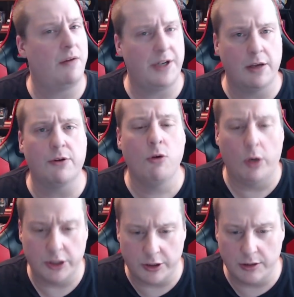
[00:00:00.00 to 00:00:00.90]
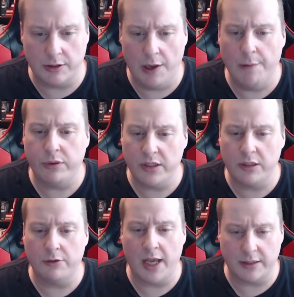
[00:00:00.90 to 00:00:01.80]
any other question, please
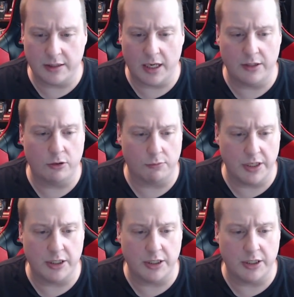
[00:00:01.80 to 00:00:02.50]
don't hesitate to reach